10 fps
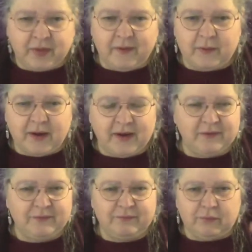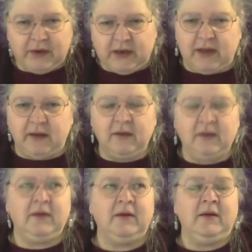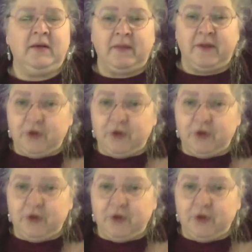They were kind of really the